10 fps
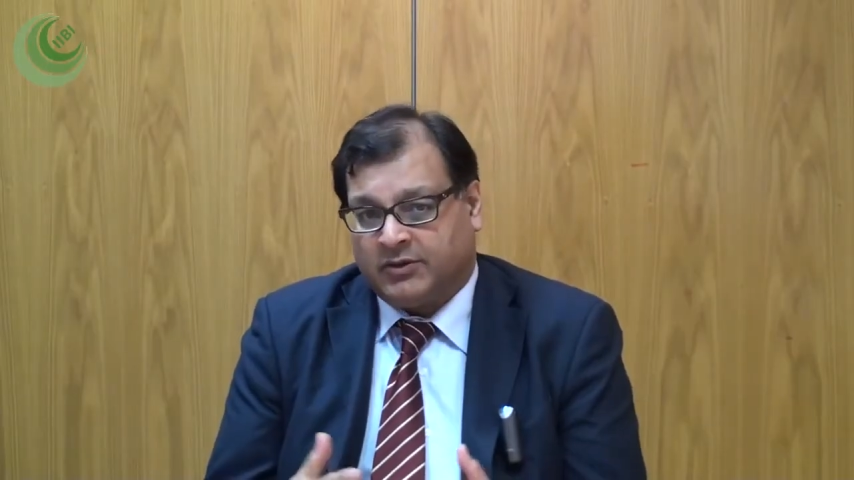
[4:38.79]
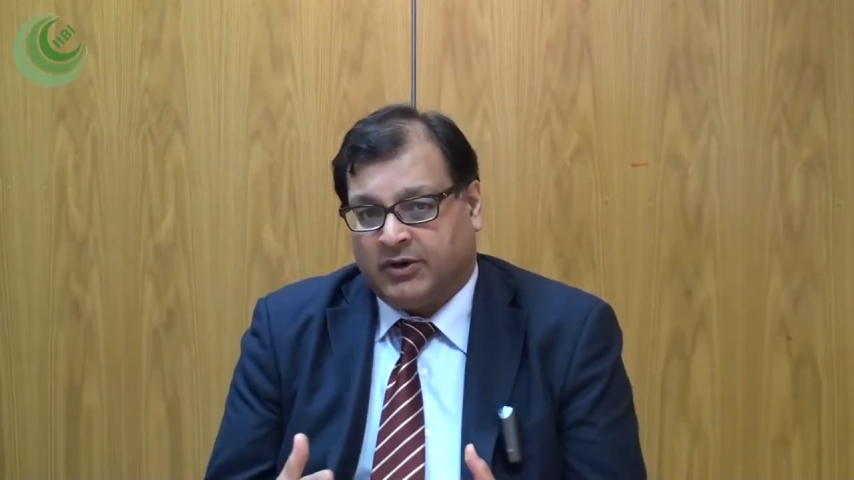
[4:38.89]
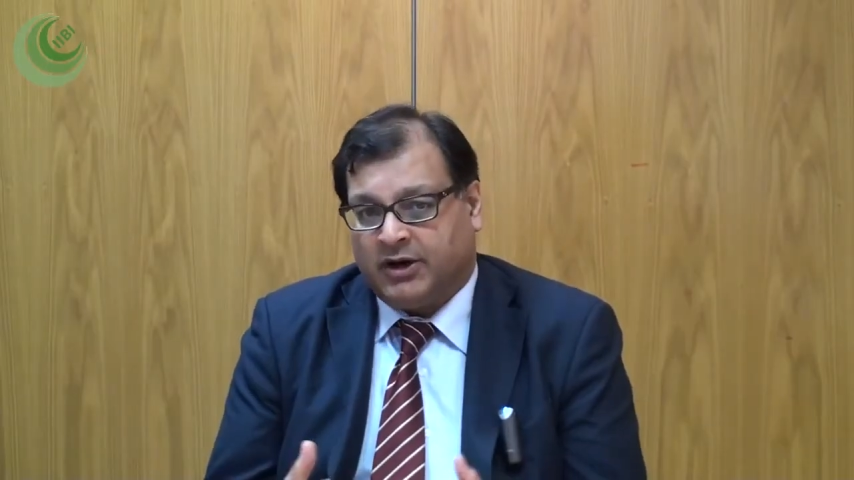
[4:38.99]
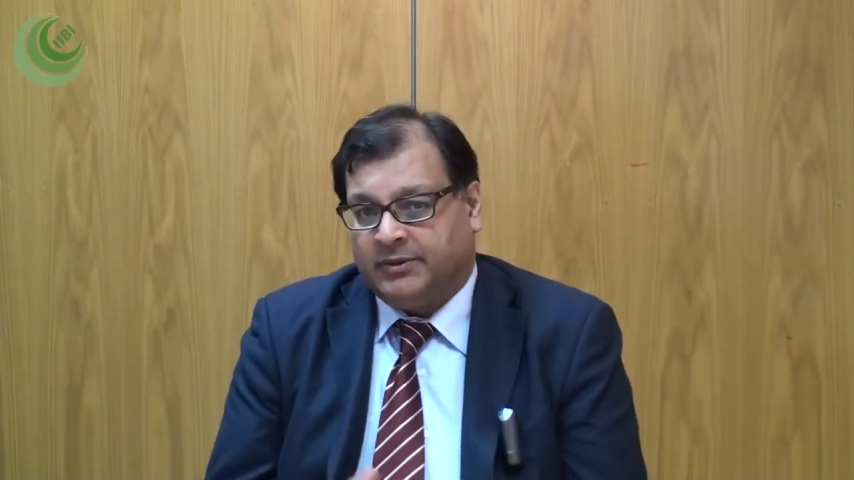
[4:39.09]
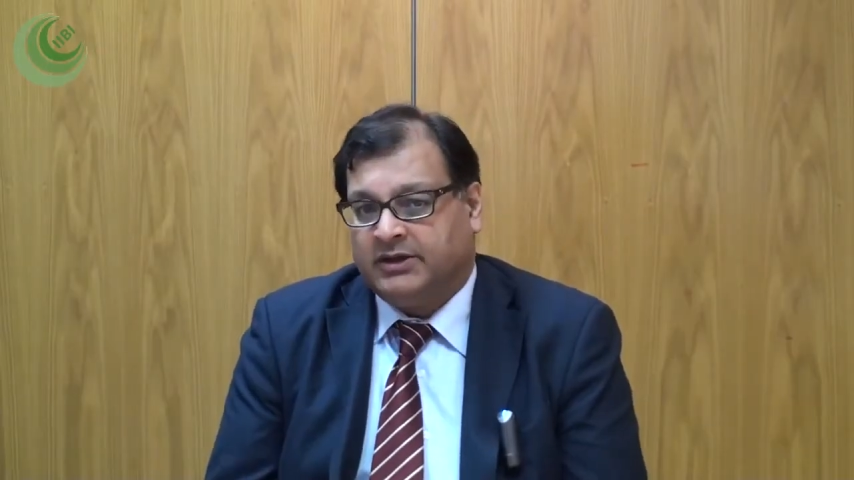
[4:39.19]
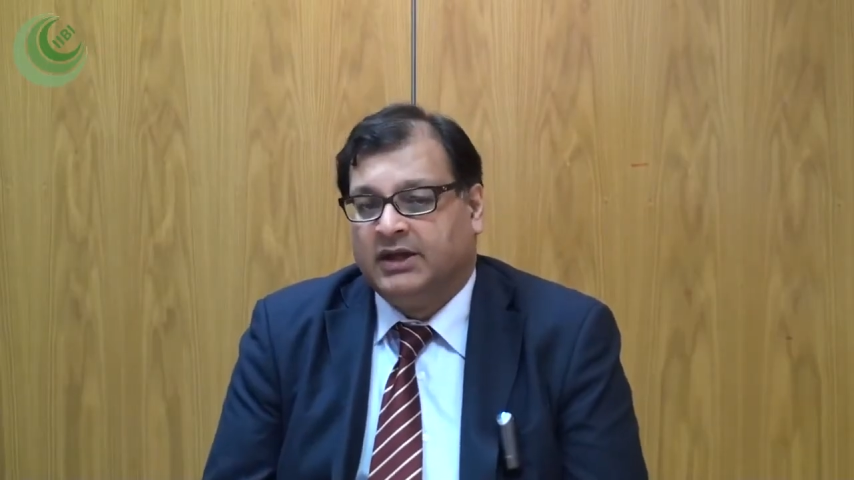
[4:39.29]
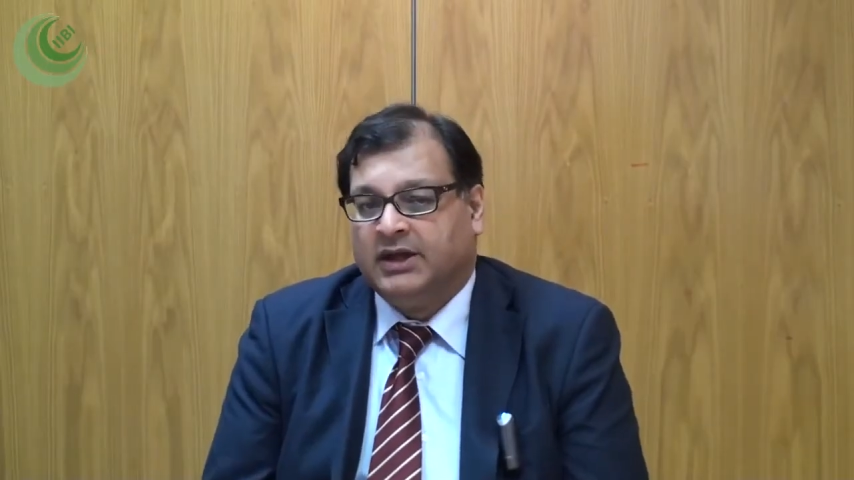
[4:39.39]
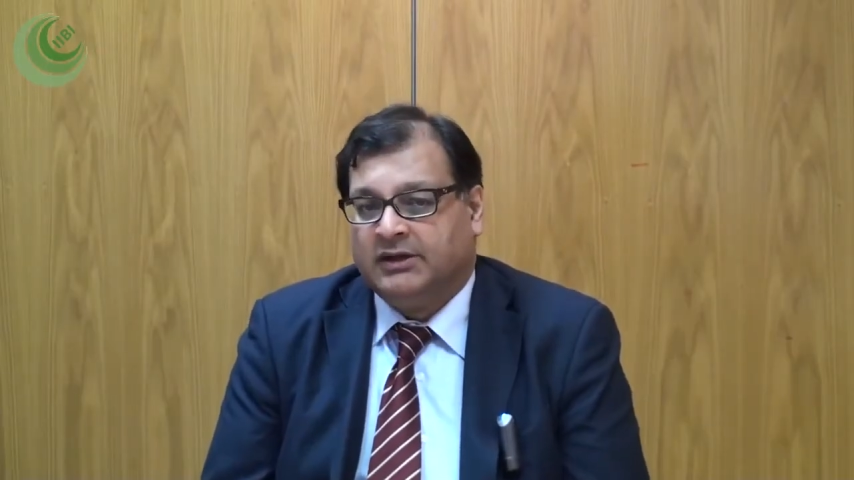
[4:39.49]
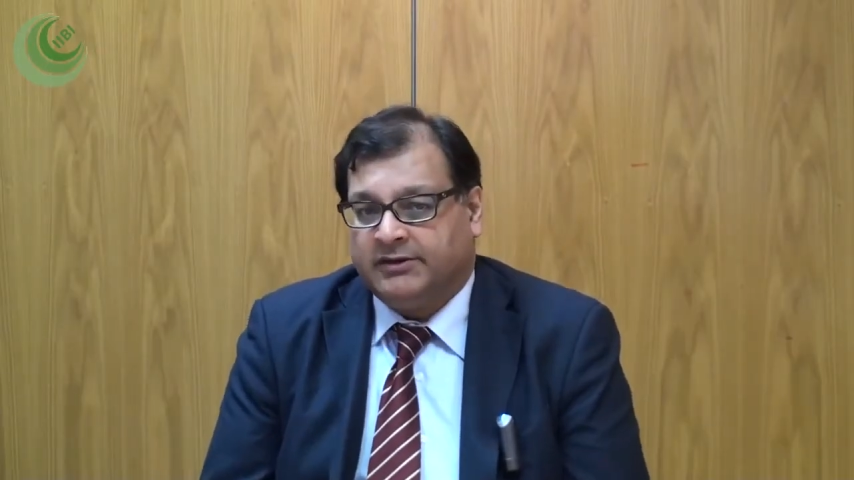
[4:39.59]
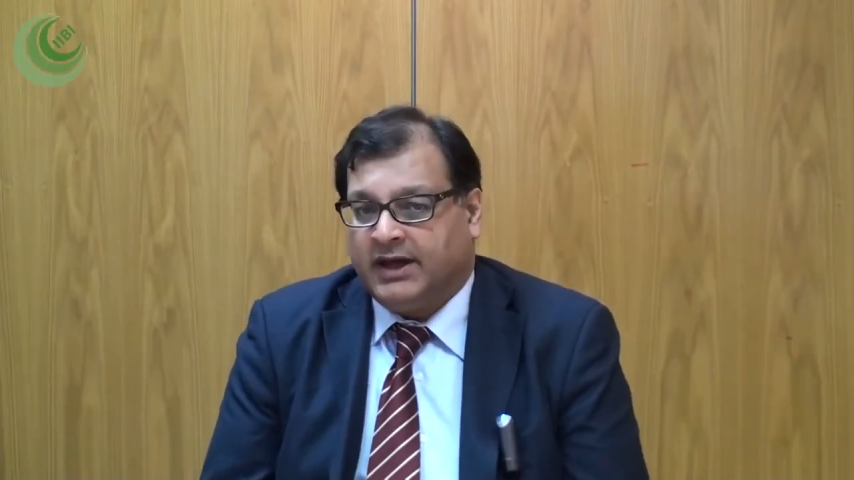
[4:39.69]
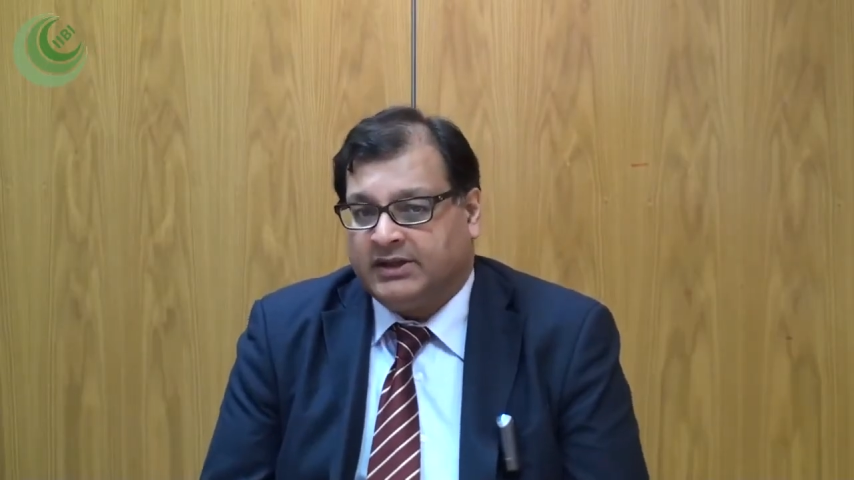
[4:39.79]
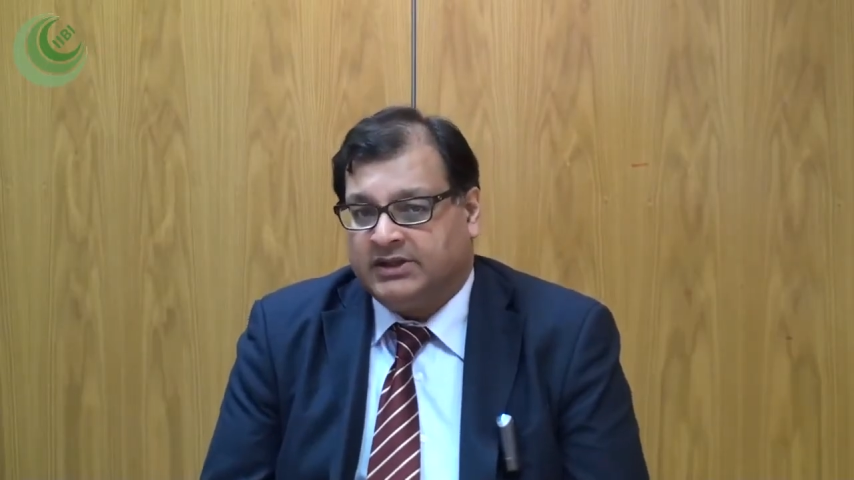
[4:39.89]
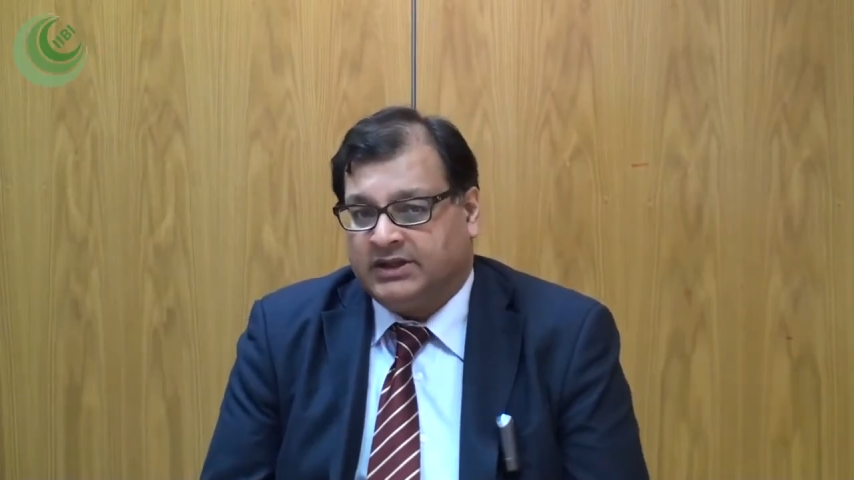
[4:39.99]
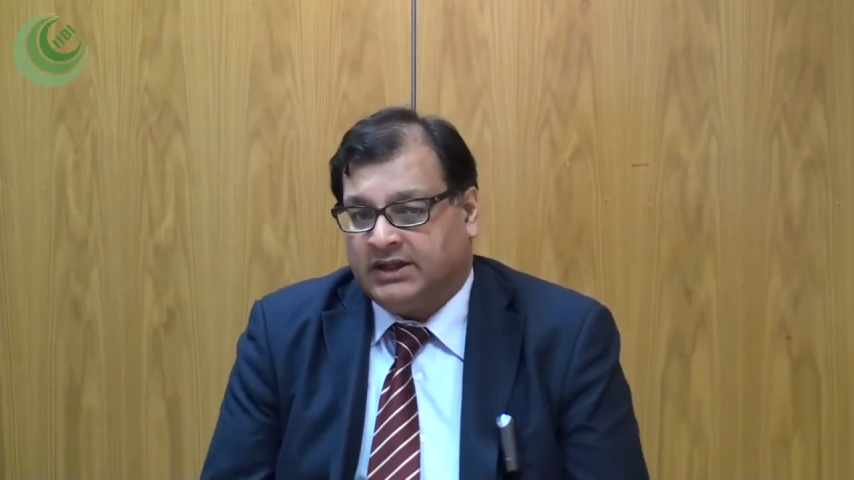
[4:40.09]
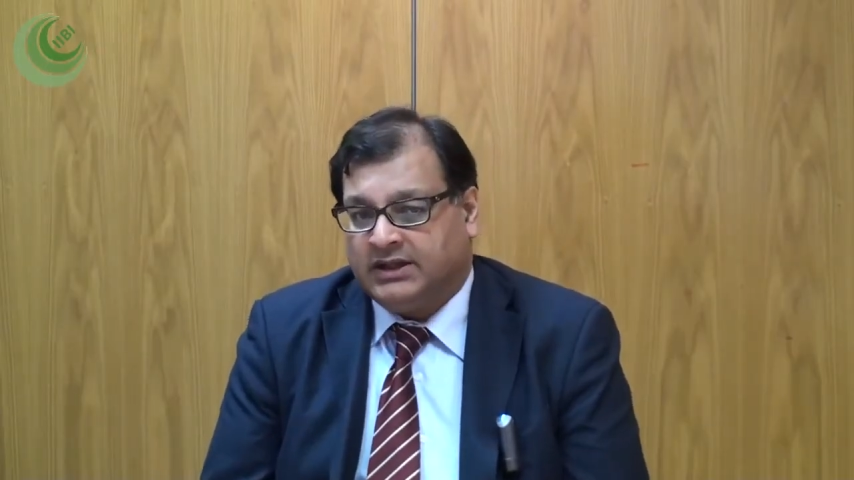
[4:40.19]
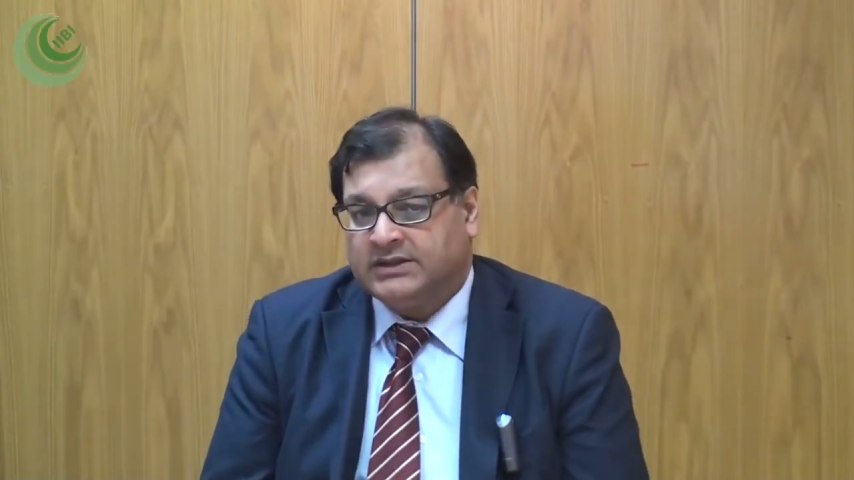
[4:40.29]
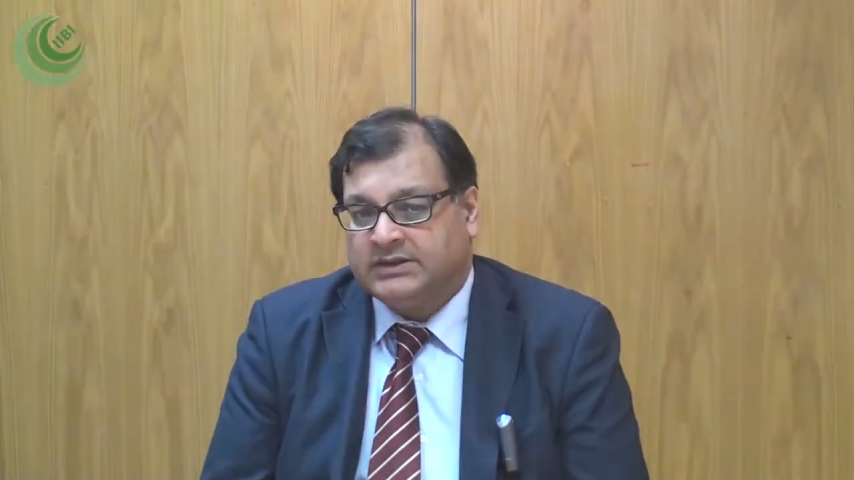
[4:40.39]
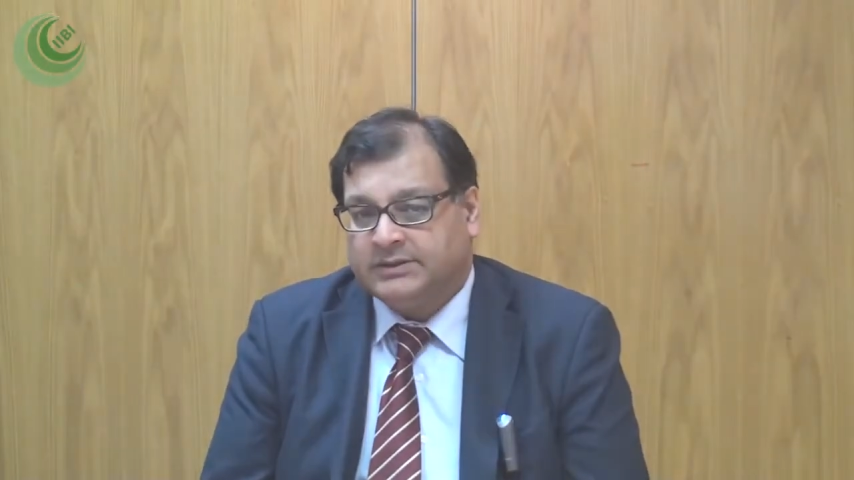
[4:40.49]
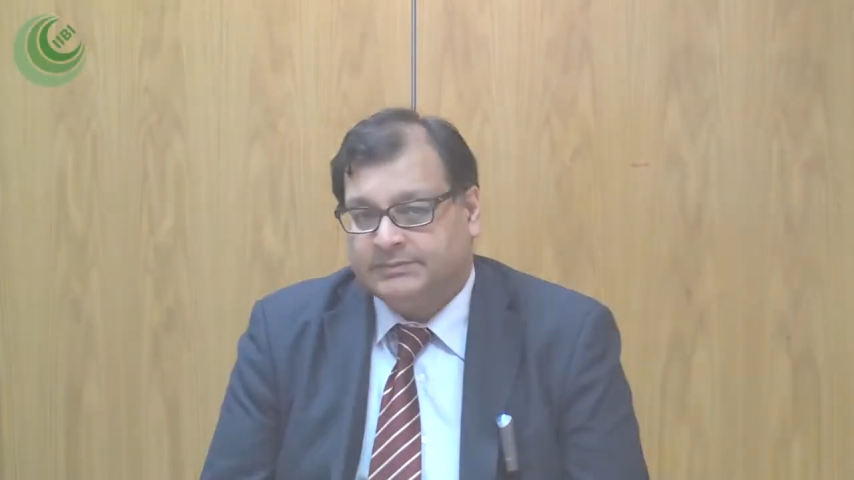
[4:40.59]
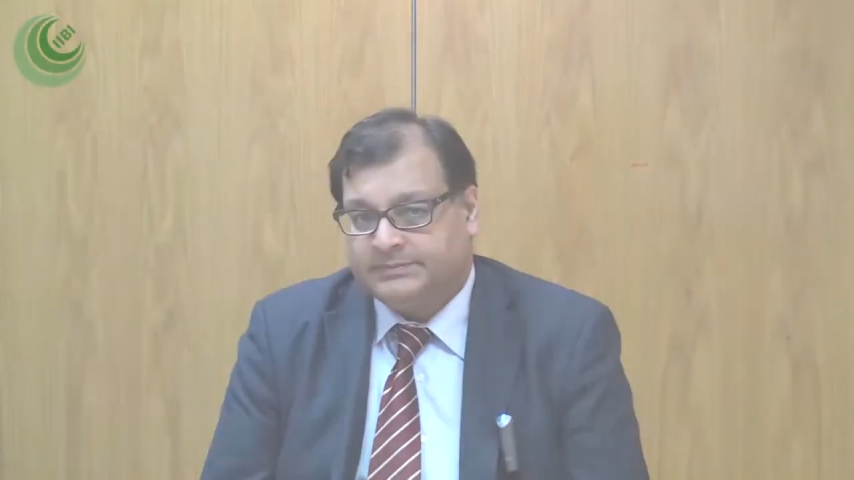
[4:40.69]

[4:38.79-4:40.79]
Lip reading: requirement for hedging is.